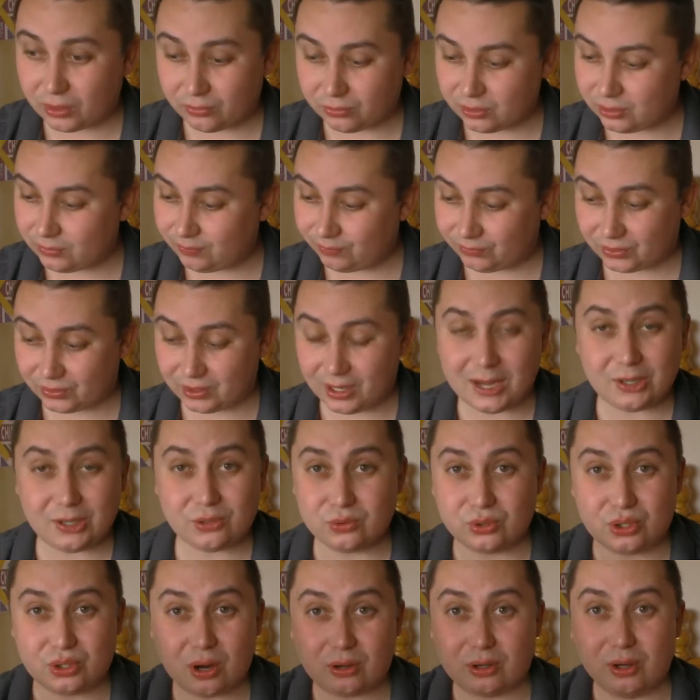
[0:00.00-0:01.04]
The
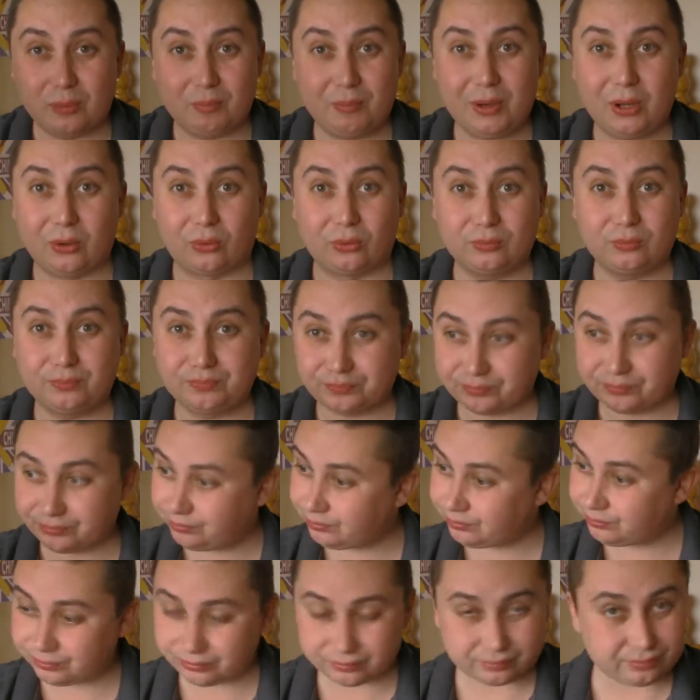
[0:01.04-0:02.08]
actual chocolate milk,
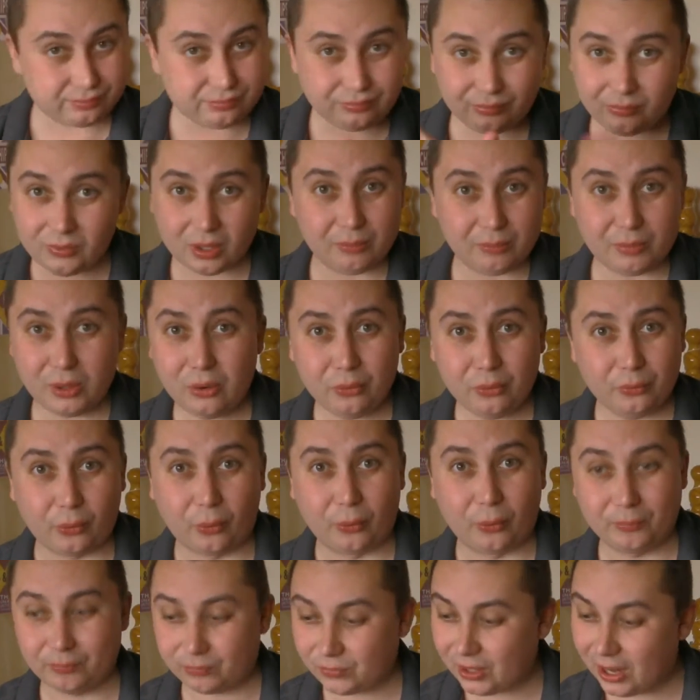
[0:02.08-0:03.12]

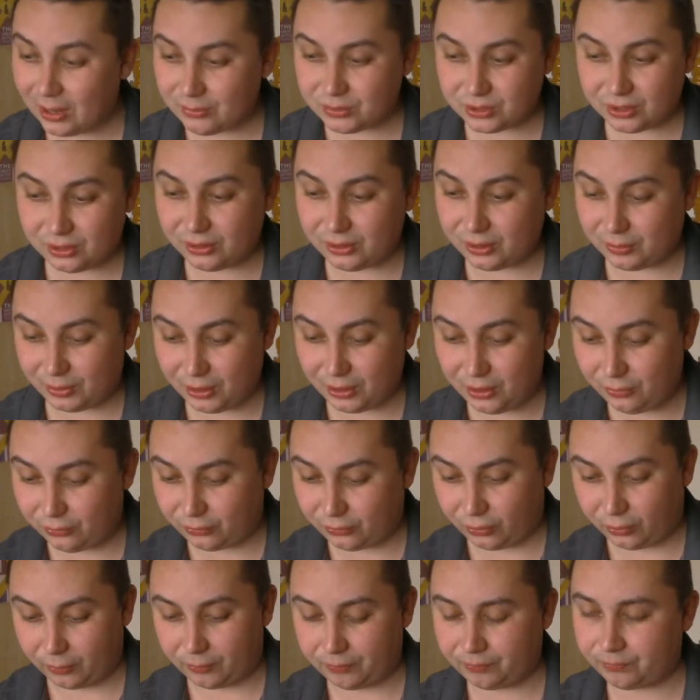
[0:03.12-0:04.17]
beautiful. Absolutely
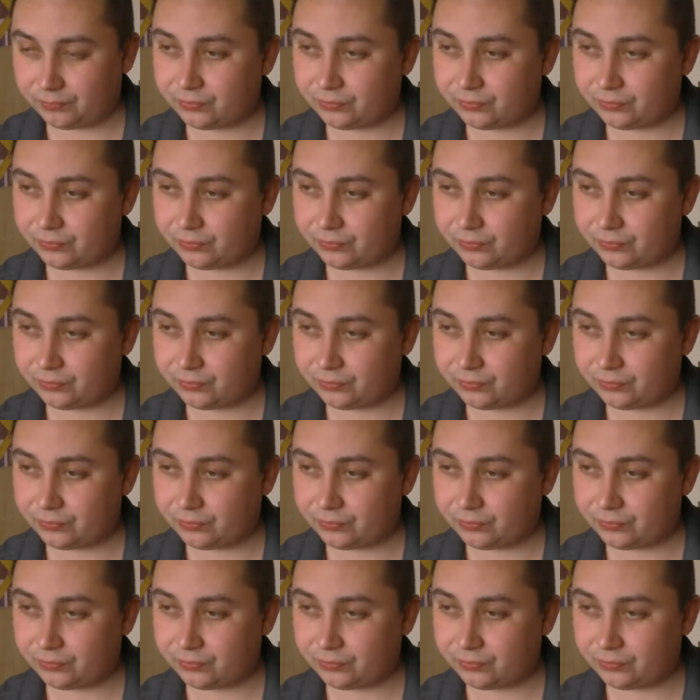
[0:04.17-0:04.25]
beautiful.